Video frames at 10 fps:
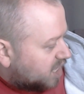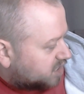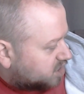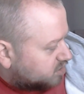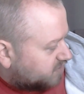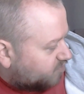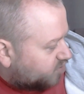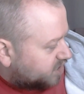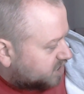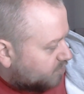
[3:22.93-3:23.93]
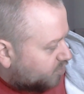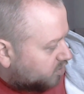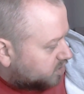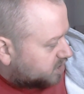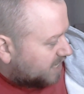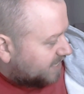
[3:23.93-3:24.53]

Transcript: Exclusive preset button to